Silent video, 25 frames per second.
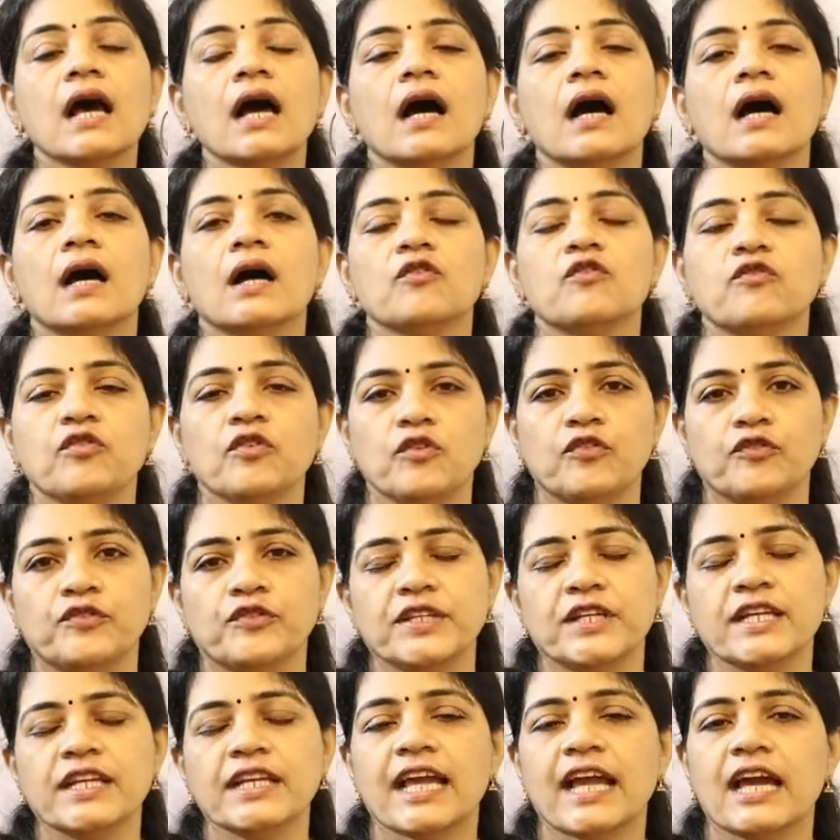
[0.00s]

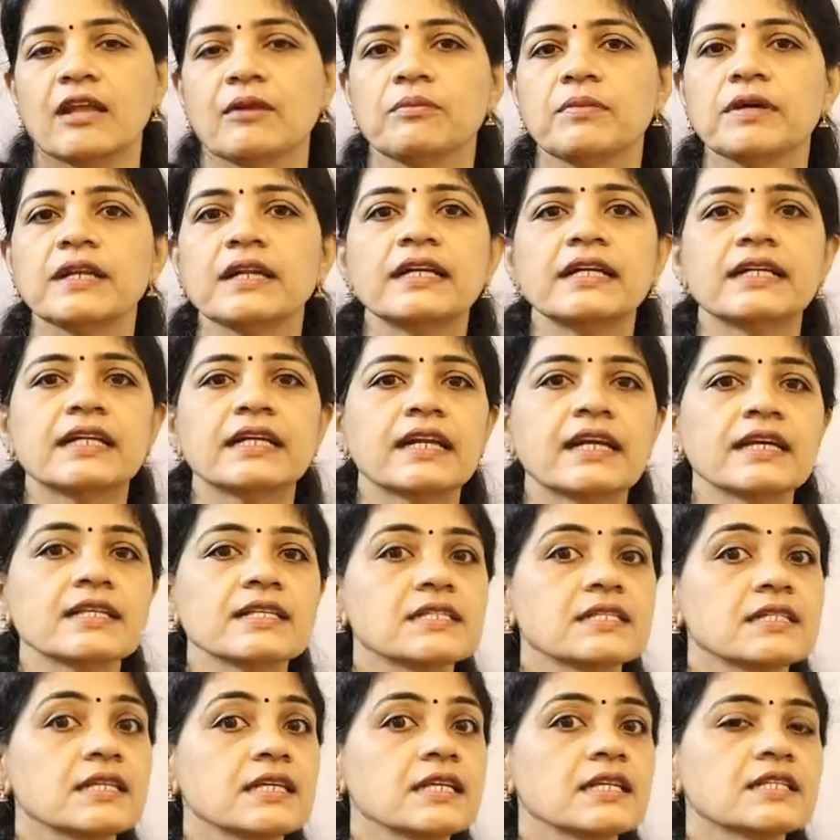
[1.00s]
15 can be written
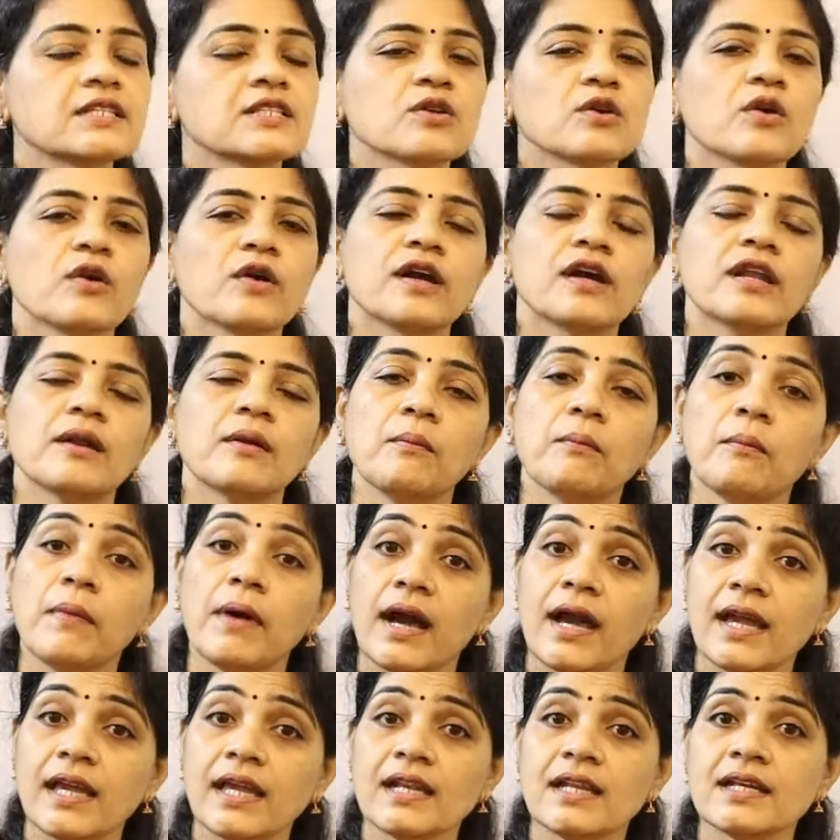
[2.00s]
as t square
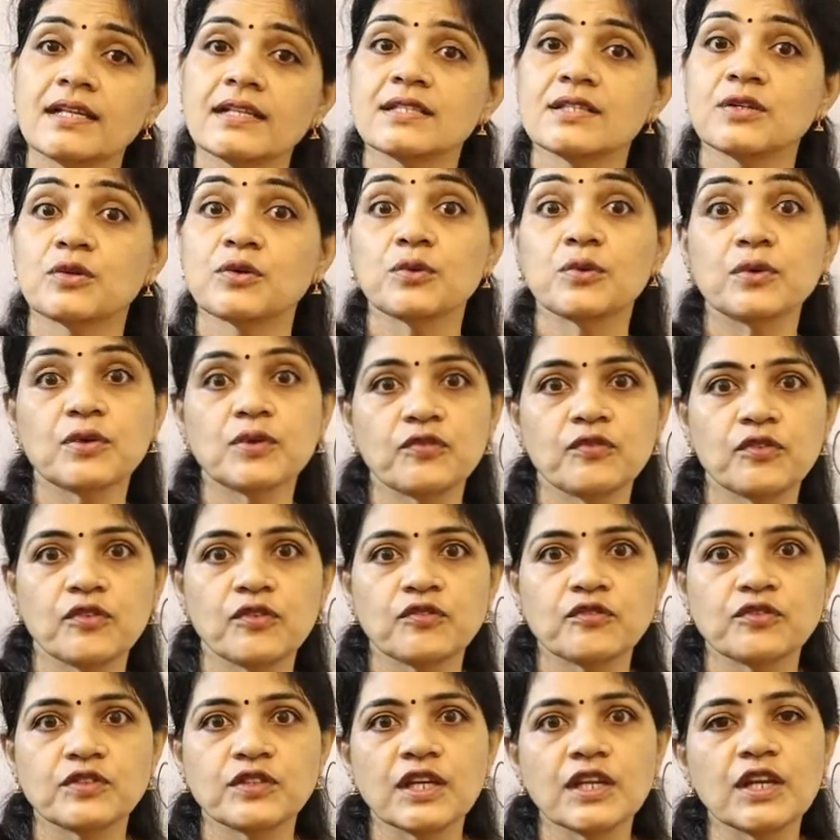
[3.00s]
minus root
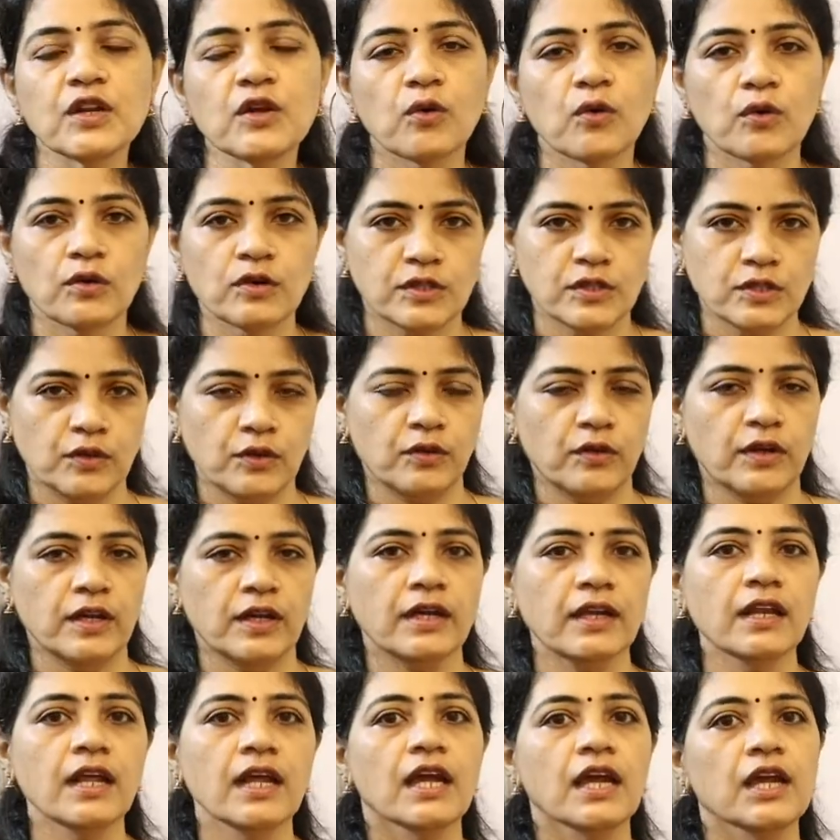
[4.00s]
15 whole
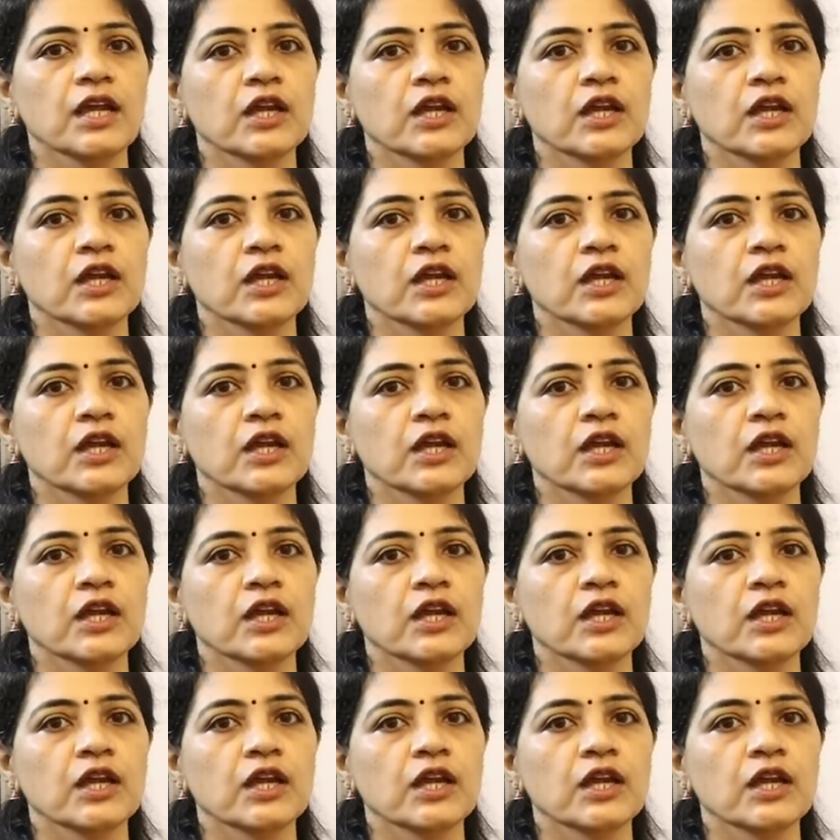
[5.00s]
square.